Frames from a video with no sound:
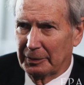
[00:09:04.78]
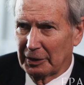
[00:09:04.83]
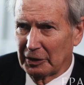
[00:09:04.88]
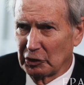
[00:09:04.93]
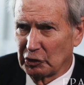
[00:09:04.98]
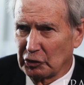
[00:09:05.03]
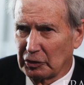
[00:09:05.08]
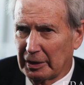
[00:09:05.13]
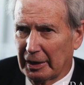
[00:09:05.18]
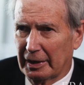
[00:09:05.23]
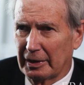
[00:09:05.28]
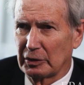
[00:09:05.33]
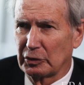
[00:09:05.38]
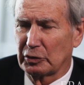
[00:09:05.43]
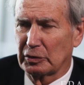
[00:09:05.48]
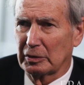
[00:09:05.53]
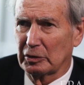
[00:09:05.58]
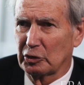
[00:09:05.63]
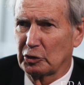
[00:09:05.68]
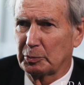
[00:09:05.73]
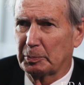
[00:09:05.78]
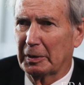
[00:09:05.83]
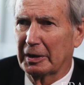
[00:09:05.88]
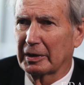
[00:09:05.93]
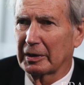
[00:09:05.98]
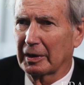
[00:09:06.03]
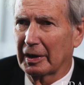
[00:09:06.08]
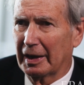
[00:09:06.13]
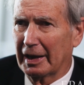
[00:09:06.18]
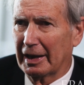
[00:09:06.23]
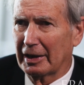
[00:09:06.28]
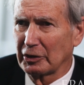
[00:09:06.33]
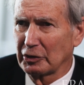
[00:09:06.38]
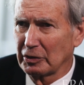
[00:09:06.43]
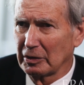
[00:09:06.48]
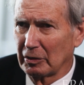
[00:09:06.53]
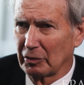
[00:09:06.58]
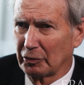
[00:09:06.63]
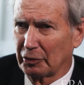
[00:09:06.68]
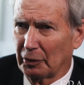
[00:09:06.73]
this case, the speaker has
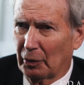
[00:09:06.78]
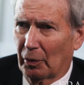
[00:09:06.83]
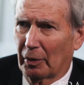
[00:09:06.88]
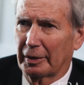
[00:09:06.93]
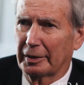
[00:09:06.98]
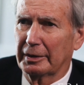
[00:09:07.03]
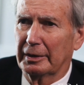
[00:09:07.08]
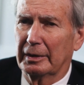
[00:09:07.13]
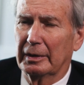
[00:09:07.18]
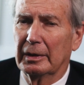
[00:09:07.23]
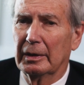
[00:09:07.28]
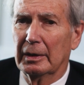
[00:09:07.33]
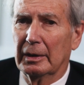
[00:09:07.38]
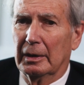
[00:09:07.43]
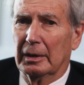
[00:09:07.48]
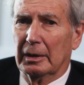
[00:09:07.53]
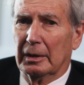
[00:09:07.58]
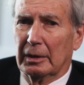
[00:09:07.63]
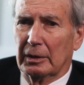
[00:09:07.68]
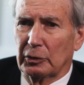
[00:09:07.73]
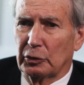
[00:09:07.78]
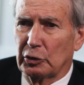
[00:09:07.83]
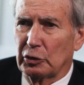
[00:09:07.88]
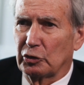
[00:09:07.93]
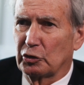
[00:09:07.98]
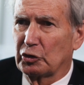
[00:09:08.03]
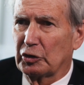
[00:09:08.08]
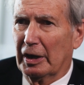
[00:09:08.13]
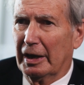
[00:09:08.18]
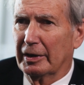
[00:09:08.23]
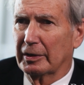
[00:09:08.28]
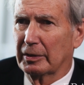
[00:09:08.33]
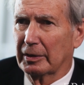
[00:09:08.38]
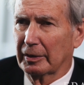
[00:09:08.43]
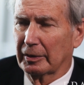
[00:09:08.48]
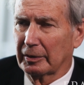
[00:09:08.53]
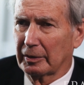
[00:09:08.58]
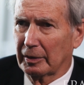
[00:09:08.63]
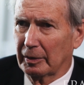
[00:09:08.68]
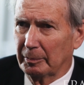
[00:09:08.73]
the authority to say
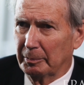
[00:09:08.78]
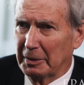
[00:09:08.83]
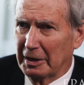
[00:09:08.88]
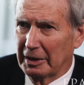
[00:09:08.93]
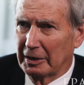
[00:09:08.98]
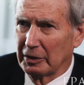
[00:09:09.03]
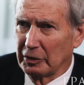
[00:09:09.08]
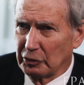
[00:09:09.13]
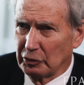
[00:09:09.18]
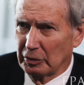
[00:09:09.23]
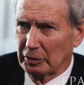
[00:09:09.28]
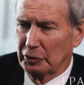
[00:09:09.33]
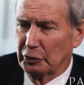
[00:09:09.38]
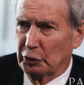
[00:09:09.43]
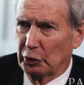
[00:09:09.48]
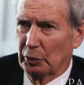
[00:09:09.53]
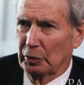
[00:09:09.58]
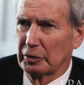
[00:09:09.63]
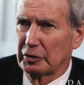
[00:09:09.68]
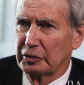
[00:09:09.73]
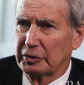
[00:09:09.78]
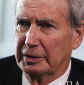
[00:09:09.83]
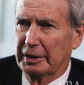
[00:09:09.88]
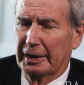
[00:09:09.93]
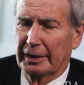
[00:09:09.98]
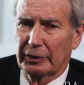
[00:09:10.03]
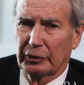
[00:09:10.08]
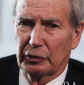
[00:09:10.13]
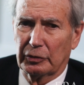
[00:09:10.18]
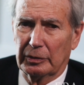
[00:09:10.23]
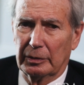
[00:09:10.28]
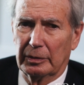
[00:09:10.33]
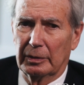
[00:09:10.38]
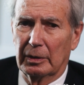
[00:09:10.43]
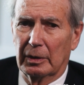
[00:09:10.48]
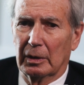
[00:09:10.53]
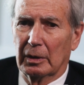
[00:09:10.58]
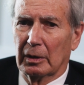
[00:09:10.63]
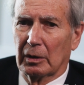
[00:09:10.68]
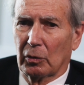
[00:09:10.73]
the committee's jurisdiction.
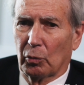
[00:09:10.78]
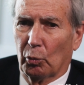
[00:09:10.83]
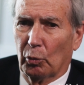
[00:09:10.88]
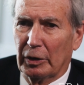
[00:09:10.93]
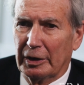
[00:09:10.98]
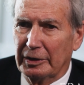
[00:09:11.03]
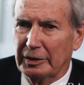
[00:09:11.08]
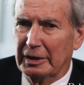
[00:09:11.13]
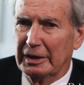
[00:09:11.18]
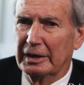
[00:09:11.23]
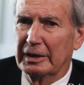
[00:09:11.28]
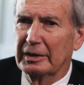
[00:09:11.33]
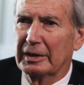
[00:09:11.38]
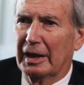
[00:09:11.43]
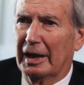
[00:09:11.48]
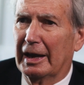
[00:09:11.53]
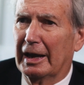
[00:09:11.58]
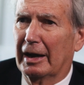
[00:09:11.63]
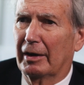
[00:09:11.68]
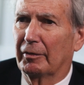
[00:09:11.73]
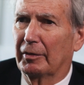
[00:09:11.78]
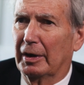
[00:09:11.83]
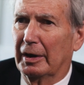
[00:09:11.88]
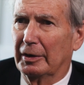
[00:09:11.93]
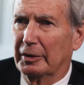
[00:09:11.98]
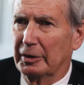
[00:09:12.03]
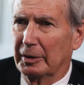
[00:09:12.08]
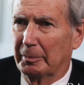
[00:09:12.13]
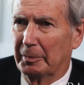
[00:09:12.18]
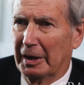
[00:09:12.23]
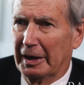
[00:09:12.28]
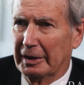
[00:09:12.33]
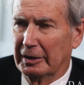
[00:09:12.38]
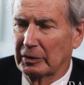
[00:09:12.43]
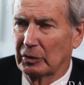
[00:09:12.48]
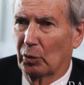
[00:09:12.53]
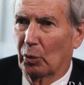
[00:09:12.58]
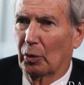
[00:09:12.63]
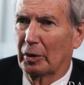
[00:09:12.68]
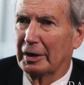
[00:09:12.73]
We need to have a
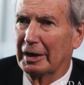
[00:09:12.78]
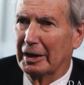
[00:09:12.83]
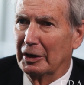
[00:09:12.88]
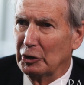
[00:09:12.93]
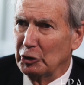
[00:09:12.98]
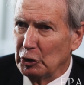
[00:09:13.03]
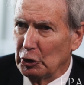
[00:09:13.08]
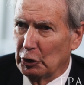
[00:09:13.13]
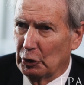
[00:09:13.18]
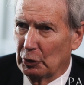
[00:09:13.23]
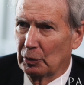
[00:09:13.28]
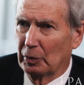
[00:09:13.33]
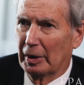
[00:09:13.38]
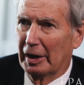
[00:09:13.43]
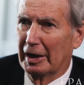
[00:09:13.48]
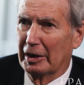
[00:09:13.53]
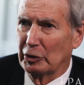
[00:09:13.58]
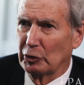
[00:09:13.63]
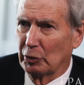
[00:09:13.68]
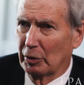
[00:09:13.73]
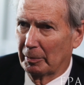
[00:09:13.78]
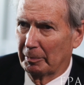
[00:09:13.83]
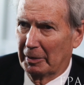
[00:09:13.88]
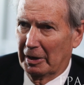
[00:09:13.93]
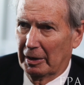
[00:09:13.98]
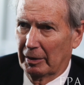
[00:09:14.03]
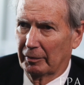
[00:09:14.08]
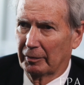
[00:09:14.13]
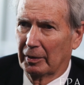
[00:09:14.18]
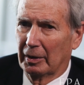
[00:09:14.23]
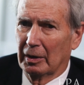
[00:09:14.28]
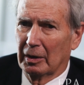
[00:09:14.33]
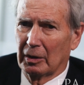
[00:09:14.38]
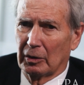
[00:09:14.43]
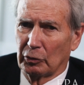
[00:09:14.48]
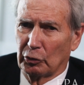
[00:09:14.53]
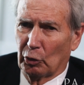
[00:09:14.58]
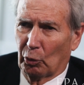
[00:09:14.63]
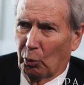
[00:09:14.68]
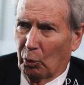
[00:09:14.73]
debate on a new AUMF.
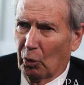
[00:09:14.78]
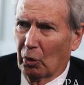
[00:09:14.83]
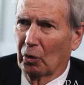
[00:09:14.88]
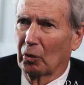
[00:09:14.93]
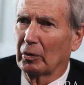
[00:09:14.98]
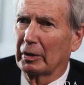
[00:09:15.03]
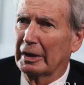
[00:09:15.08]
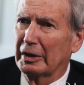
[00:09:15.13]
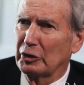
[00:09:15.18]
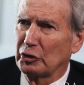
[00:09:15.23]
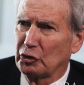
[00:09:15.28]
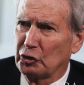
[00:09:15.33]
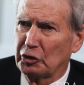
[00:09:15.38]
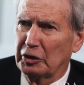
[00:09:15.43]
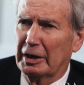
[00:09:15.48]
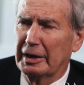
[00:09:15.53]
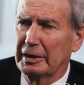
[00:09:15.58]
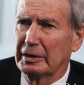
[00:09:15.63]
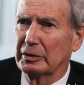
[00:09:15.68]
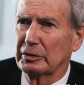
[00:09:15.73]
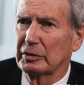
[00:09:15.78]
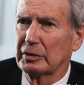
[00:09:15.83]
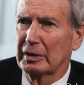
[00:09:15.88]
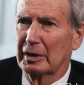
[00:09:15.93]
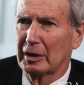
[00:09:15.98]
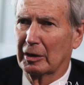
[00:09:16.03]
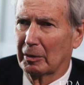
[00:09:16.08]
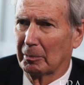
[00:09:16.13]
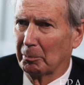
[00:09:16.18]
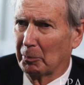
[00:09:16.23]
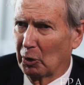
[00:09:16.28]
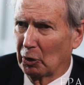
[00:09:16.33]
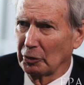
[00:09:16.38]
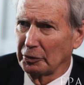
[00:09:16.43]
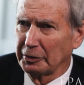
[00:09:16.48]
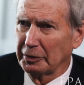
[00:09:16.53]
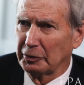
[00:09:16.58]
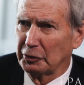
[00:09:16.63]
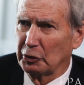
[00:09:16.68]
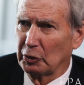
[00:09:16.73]
The world has changed in a
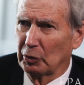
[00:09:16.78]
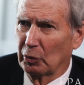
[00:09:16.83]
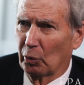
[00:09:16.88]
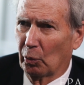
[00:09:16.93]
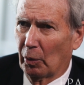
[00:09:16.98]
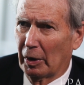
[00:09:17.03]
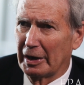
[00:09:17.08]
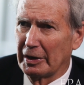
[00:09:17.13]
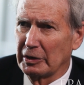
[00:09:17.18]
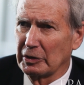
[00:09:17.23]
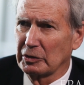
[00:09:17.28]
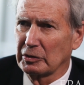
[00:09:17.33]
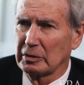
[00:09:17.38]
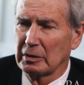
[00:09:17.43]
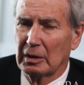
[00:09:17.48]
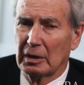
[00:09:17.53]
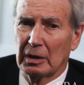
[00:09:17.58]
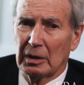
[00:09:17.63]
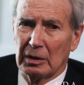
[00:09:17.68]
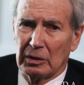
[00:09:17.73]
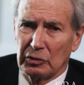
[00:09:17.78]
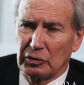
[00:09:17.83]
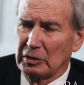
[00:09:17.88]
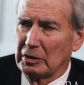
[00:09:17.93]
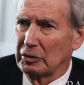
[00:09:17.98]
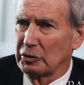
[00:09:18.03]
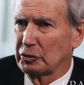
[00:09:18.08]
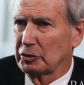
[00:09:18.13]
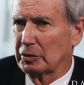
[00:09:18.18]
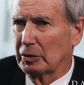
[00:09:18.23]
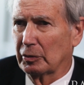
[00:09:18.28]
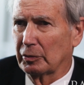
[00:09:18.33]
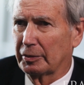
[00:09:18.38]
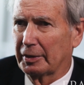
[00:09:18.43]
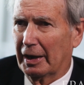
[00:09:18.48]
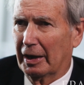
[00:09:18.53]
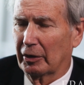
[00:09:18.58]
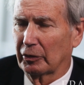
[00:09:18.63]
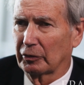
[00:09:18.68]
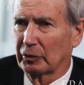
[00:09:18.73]
multitude of ways since
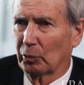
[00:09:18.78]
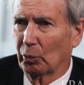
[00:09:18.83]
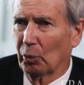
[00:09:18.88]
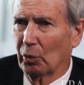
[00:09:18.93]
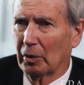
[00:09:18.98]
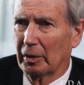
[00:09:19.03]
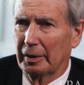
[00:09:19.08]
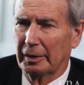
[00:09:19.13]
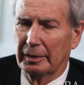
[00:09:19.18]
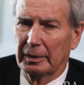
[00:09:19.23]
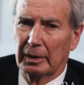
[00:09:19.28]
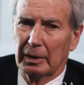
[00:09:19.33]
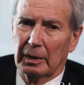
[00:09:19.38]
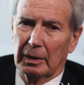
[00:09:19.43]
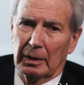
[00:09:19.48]
2001.